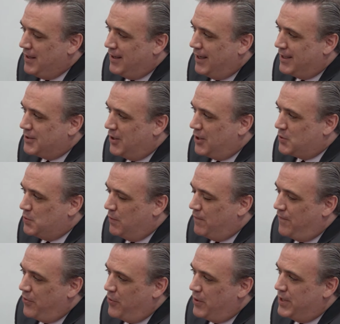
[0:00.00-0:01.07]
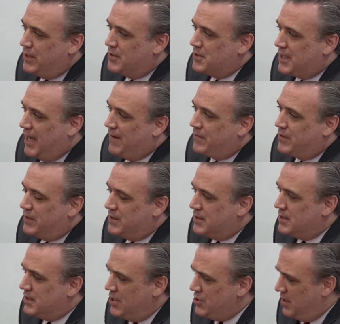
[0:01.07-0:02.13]
I talked to him three years after his
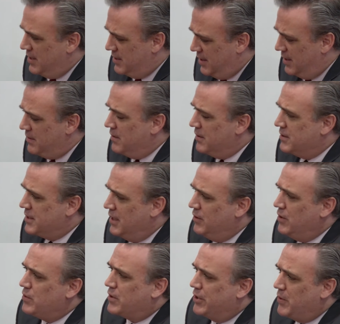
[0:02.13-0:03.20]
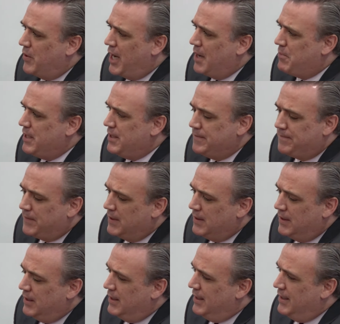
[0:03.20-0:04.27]
decision. I said, Say, Luke, happy?
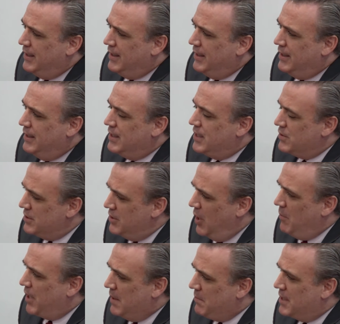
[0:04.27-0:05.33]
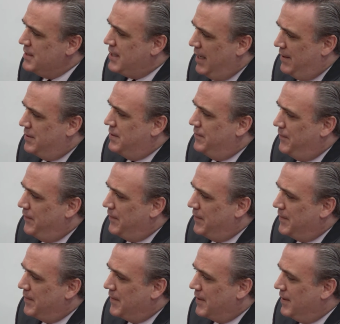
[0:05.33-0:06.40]
He goes, No, but I'm content.
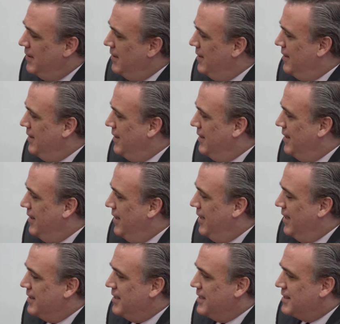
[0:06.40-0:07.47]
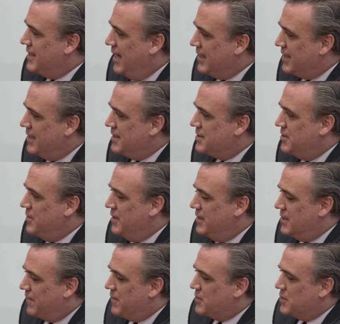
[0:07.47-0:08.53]
And I think that gets to the
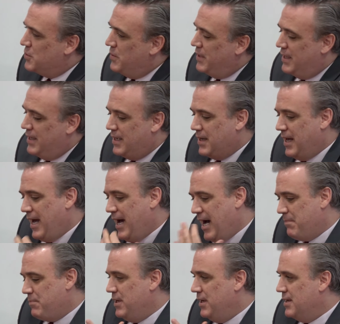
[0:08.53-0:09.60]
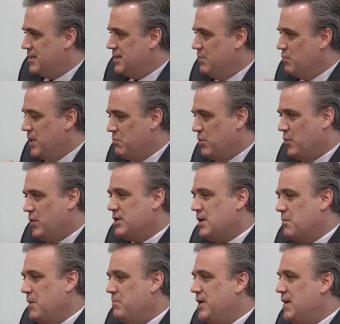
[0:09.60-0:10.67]
difference between happiness and when, we talk
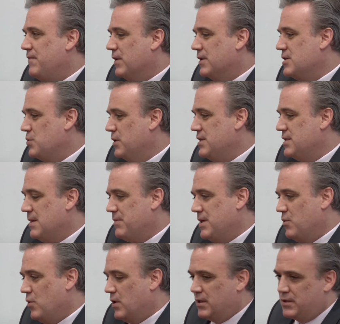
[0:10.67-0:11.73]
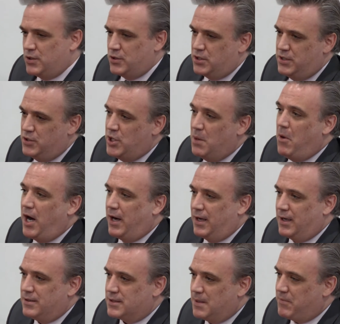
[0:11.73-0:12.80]
about meaningfulness, it's really something more eudaimonic,
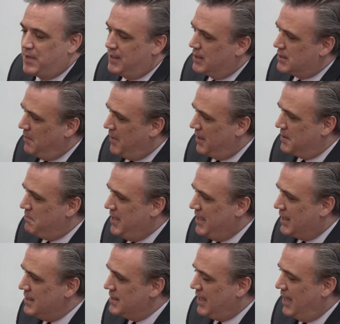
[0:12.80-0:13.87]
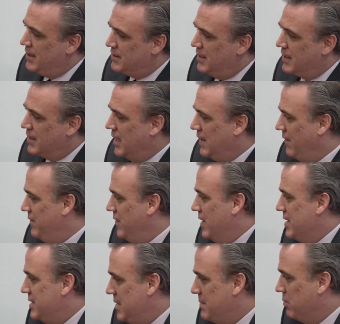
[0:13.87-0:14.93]
something that's about being content at a kind of a very
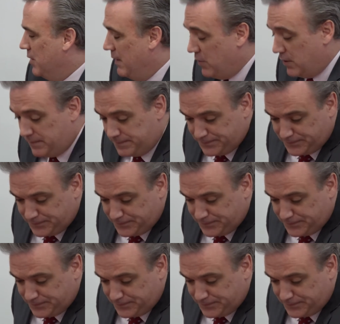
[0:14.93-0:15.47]
deep level.